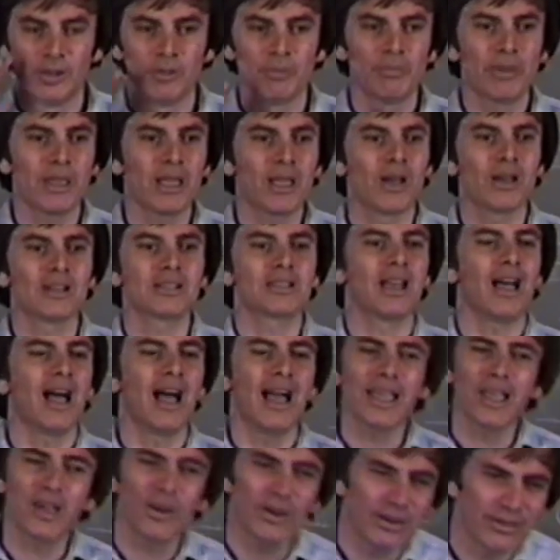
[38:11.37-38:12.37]
because
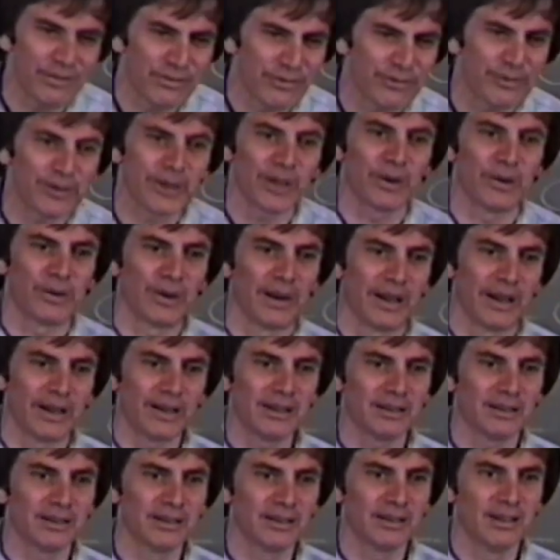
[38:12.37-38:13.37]
I couldn't figure
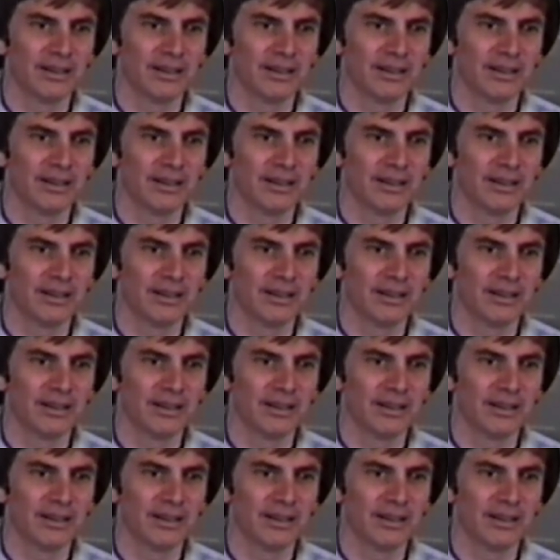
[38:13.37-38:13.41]
out